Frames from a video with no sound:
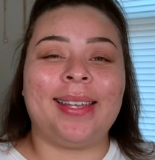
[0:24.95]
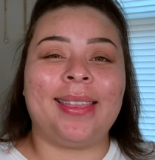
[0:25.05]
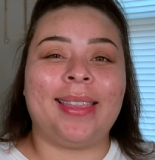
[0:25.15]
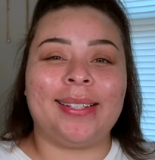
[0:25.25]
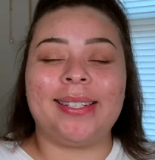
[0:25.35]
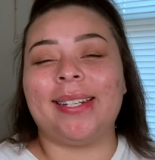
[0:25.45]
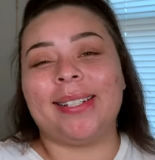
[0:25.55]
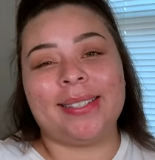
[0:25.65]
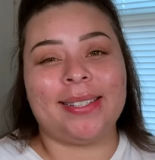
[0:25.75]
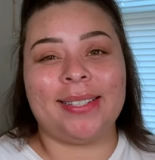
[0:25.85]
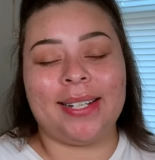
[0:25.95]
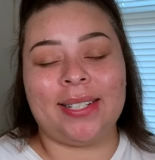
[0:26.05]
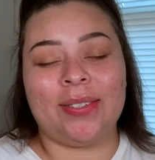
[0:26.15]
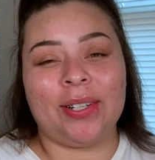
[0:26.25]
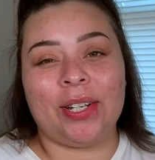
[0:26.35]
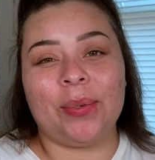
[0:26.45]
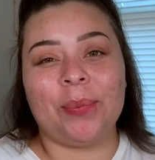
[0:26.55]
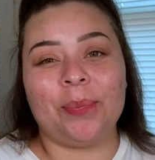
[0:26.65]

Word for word: and let's get into today's video.